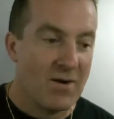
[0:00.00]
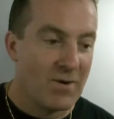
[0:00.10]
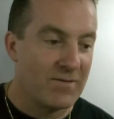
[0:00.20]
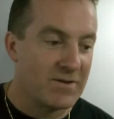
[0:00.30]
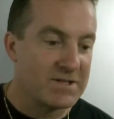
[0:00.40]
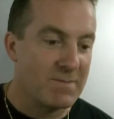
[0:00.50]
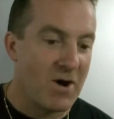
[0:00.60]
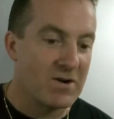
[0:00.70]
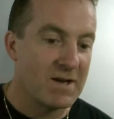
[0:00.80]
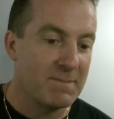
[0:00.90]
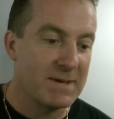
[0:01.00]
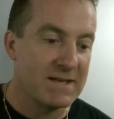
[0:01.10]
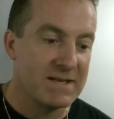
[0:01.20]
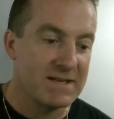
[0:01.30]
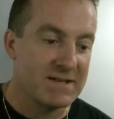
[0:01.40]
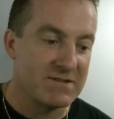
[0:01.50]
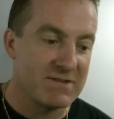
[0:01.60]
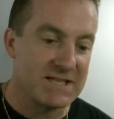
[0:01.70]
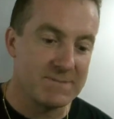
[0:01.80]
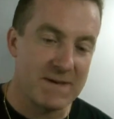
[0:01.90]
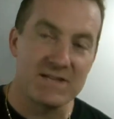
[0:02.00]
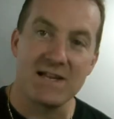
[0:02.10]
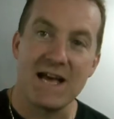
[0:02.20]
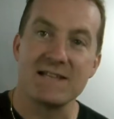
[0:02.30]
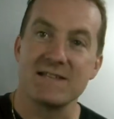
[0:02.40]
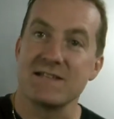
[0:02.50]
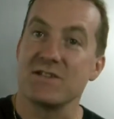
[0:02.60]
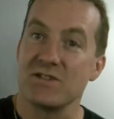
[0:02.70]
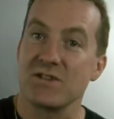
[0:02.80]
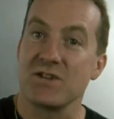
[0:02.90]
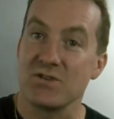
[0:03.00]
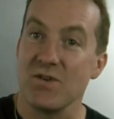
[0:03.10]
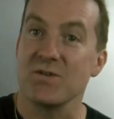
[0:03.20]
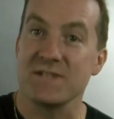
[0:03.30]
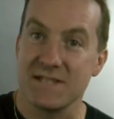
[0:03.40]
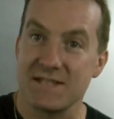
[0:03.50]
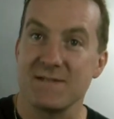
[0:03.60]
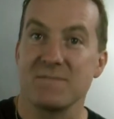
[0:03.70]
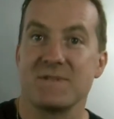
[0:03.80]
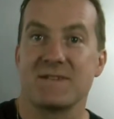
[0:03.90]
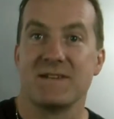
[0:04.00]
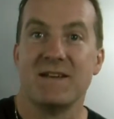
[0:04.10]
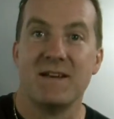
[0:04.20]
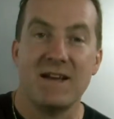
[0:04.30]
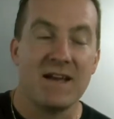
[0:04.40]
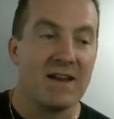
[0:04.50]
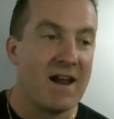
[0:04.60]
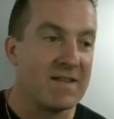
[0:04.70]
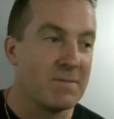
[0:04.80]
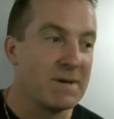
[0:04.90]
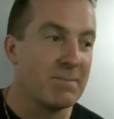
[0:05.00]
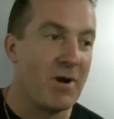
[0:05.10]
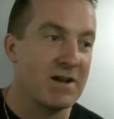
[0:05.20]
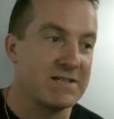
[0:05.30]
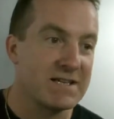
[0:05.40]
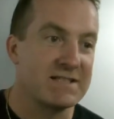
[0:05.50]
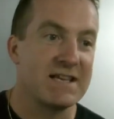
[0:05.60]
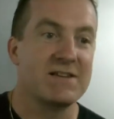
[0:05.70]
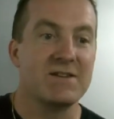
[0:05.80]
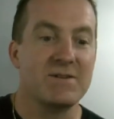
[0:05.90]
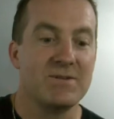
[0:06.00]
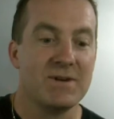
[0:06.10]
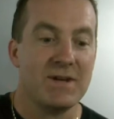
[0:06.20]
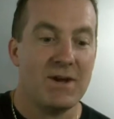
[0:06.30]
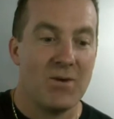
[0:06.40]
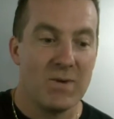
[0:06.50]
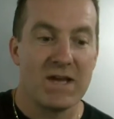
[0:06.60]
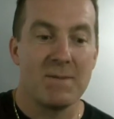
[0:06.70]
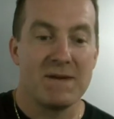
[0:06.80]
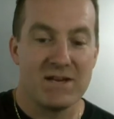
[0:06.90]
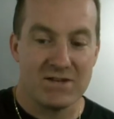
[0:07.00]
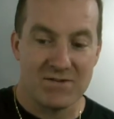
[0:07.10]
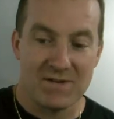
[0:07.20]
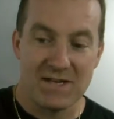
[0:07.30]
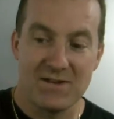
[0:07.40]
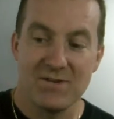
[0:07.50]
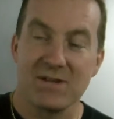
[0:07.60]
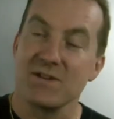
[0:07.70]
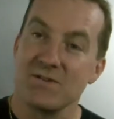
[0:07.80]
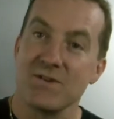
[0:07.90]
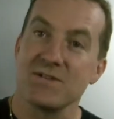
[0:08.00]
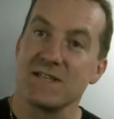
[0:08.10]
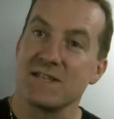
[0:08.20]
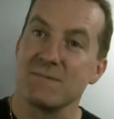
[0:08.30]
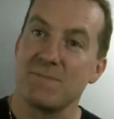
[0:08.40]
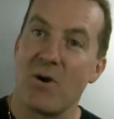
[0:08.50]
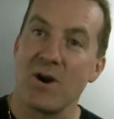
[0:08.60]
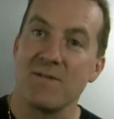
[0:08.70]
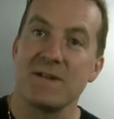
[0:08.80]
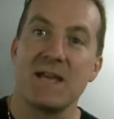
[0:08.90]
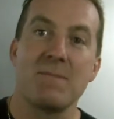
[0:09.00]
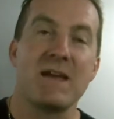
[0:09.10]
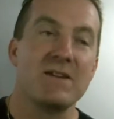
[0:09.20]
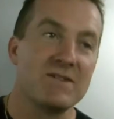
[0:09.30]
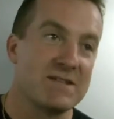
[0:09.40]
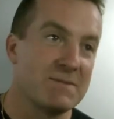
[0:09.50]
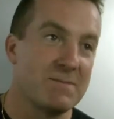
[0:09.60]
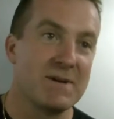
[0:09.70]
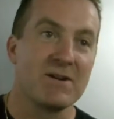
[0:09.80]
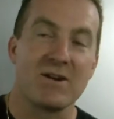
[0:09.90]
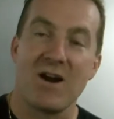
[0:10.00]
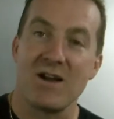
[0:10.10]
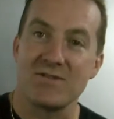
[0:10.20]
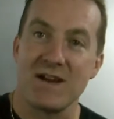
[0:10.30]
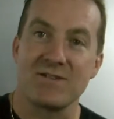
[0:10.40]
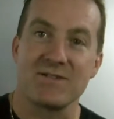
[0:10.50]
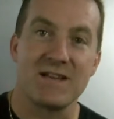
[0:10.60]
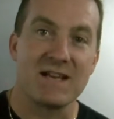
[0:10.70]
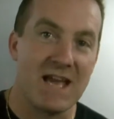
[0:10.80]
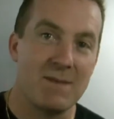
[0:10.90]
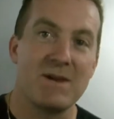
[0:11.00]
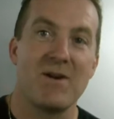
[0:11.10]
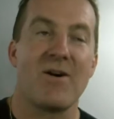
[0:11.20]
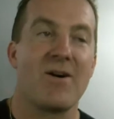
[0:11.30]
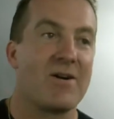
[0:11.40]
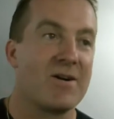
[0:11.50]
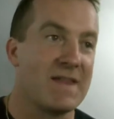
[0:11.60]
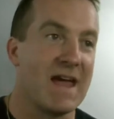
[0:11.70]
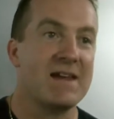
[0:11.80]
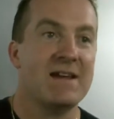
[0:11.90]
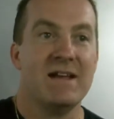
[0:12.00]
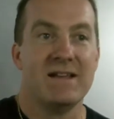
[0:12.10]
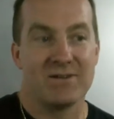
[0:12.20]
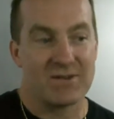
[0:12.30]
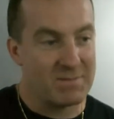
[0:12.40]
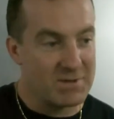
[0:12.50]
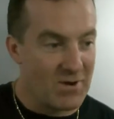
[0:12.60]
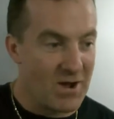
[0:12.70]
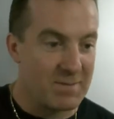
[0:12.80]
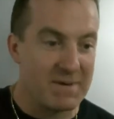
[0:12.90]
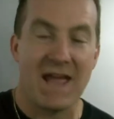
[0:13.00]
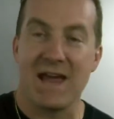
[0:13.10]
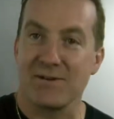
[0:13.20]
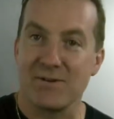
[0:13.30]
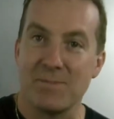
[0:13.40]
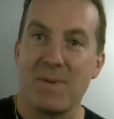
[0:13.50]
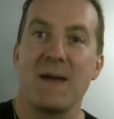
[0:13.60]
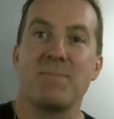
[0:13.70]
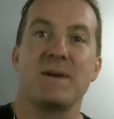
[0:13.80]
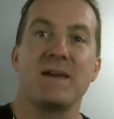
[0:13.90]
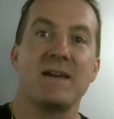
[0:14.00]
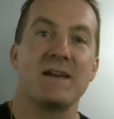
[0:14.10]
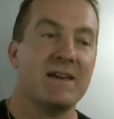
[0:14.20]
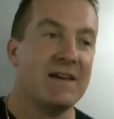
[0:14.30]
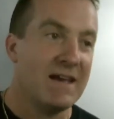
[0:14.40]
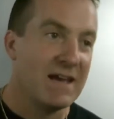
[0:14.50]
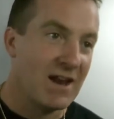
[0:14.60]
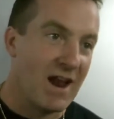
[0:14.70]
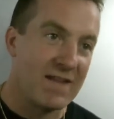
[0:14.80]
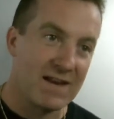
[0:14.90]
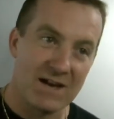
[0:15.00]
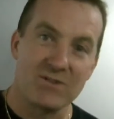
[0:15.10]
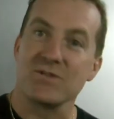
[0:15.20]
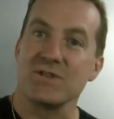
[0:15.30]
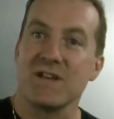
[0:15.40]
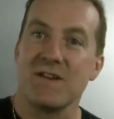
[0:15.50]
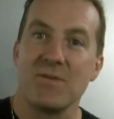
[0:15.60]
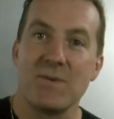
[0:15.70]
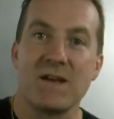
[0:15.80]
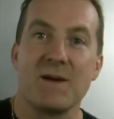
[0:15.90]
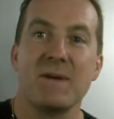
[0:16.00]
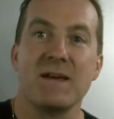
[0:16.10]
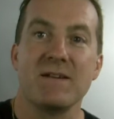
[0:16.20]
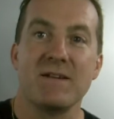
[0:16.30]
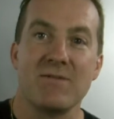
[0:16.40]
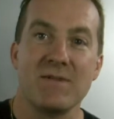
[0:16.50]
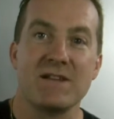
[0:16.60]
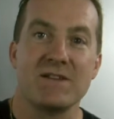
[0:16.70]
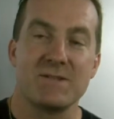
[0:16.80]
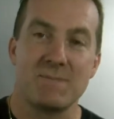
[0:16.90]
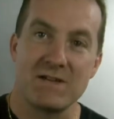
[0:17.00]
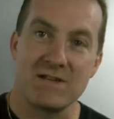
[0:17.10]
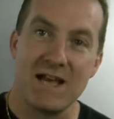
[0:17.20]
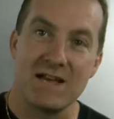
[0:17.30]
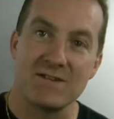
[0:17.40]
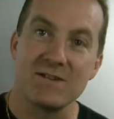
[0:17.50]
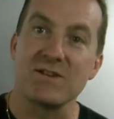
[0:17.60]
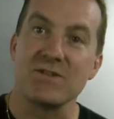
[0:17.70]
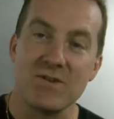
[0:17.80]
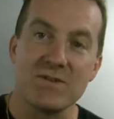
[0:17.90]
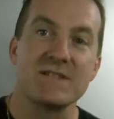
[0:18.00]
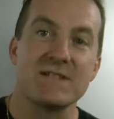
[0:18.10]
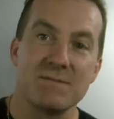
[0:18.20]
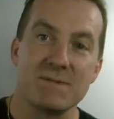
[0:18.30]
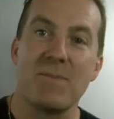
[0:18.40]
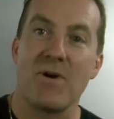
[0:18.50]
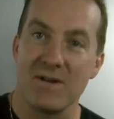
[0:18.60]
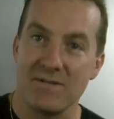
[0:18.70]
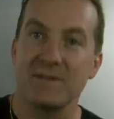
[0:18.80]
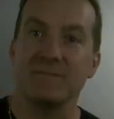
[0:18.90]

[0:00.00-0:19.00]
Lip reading: Work for a small company that really specializes in just control systems. And a lot of their big projects they do, we come in and just really do the control systems part of it. And they may use some of the bigger contractors like KBR and that, come do all the mechanical piping and a lot of the electrical stuff. And we come in and really just specialize on the control systems part of it.